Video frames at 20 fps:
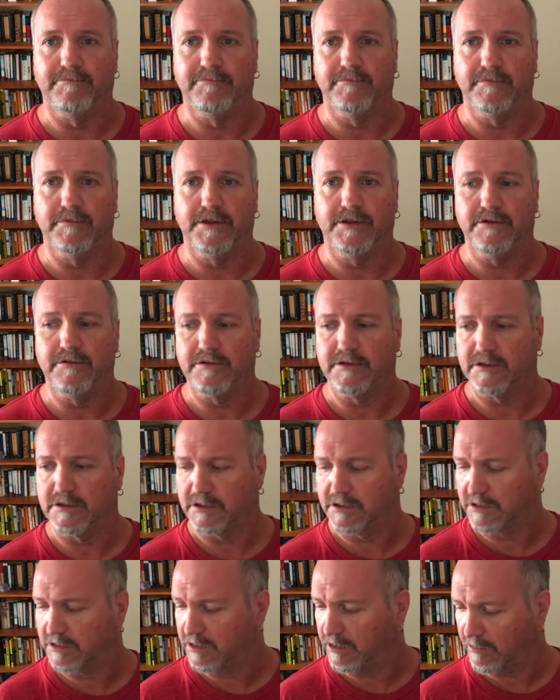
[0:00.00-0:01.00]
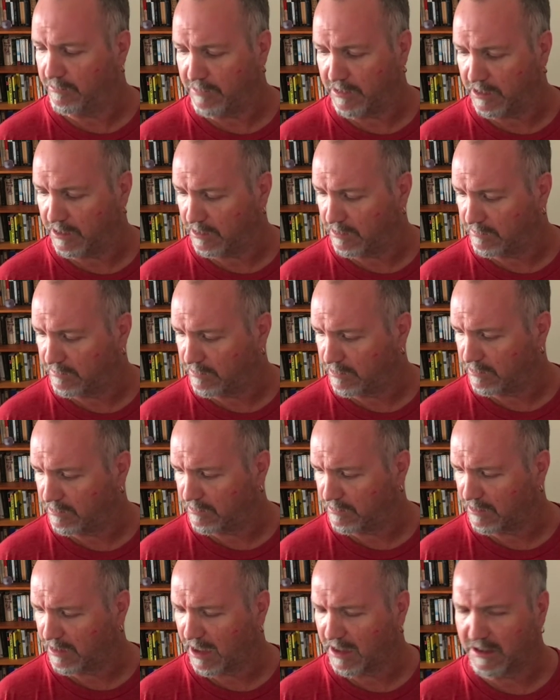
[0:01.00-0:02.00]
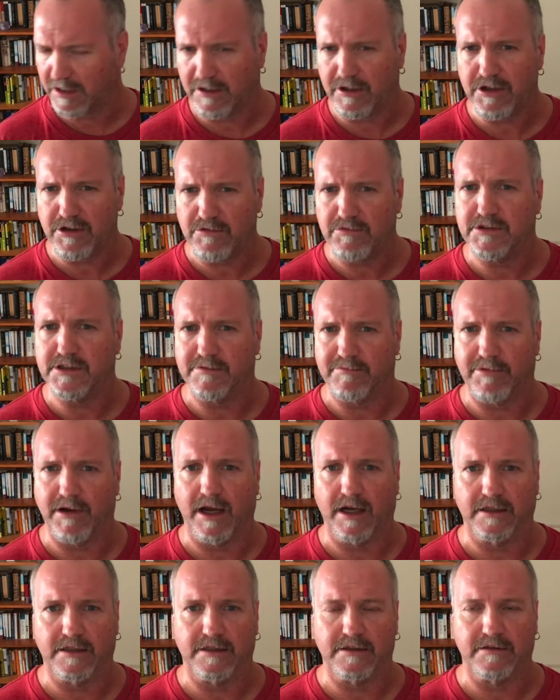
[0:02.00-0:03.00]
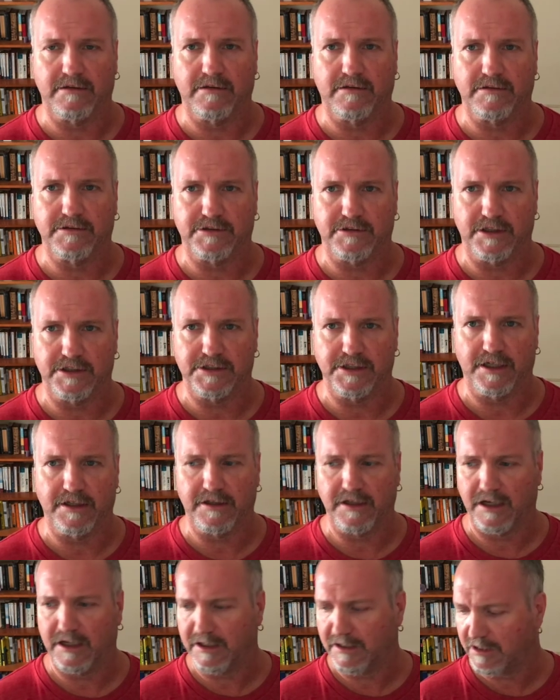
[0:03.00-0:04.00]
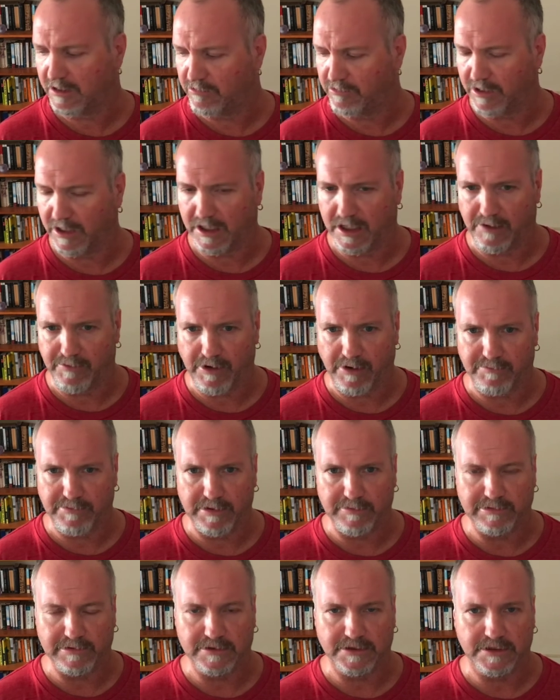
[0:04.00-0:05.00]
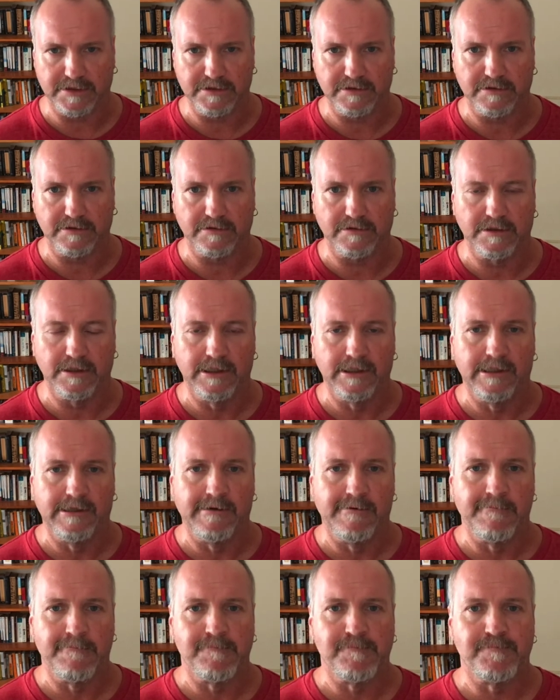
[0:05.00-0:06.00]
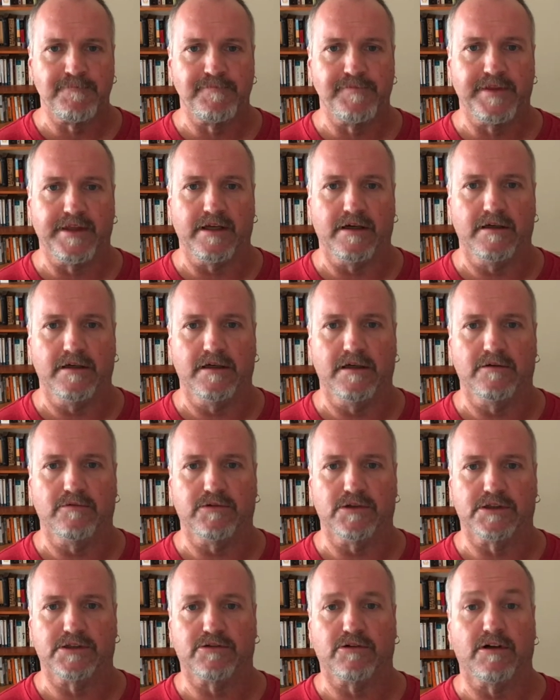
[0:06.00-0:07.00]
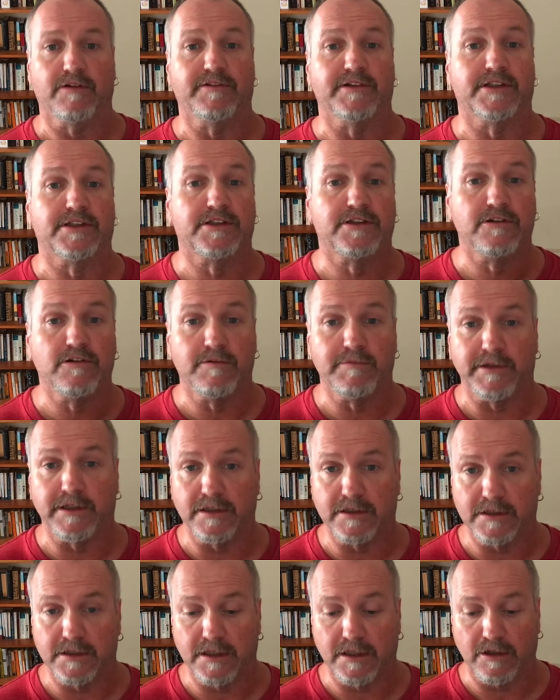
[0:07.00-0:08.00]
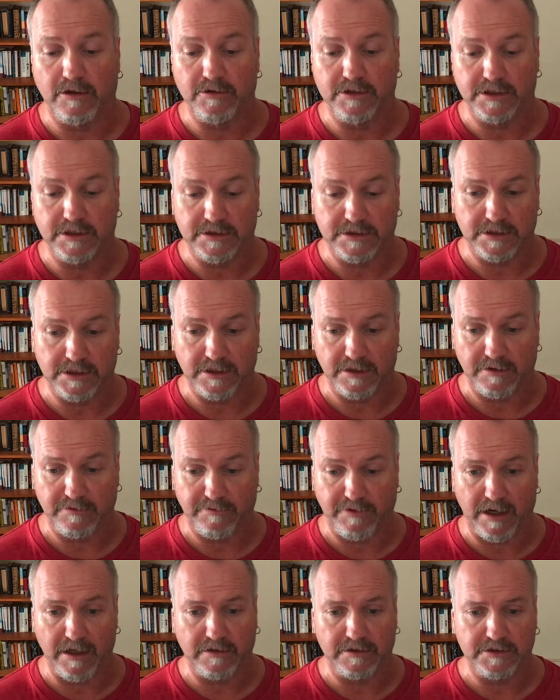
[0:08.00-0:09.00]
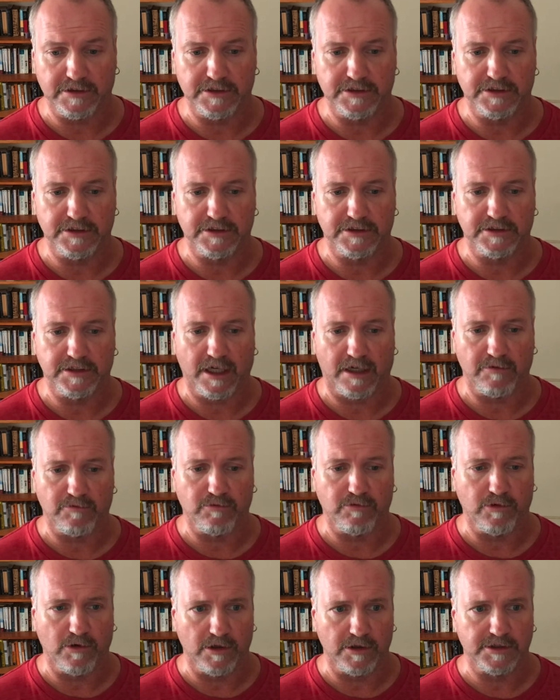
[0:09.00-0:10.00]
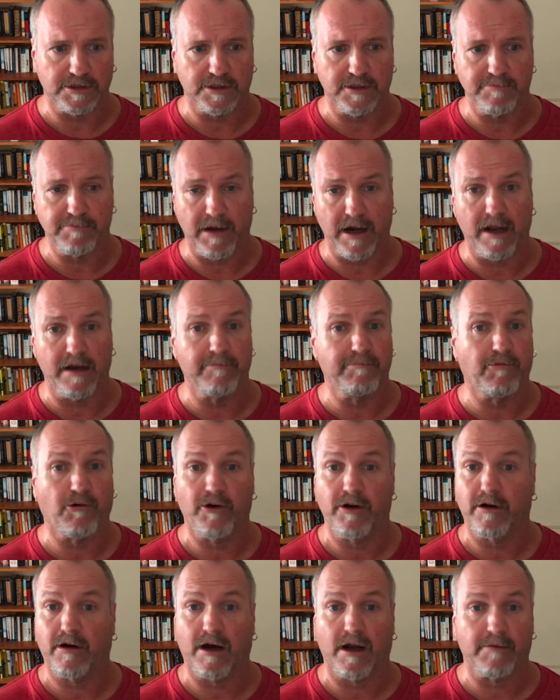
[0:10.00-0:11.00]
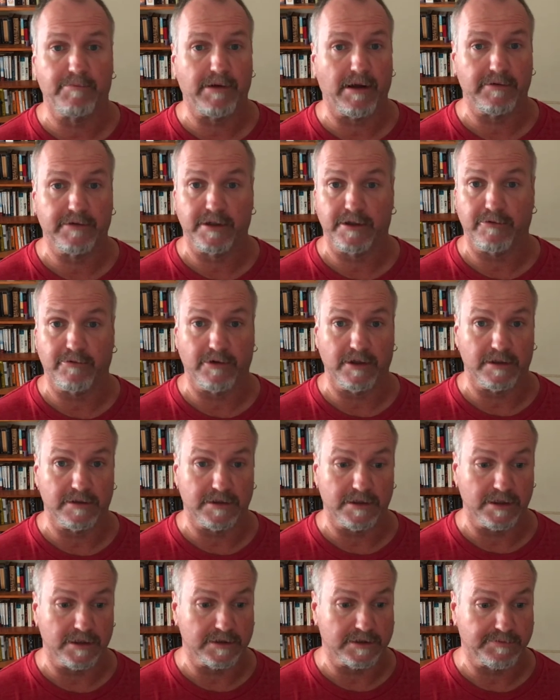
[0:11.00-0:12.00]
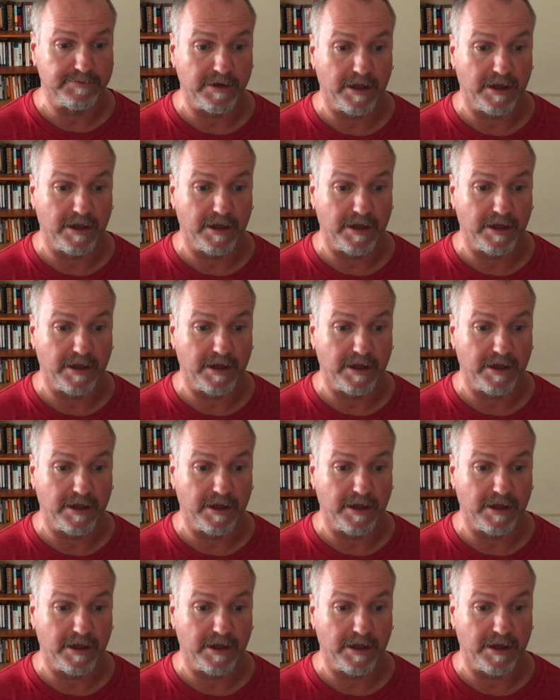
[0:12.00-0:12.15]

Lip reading: Huge, had a huge impact on the culture actually. And I think when it came out, people still were sort of assuming, that violence has just gotten worse. And boy, a lot of people. I'll tell you what, it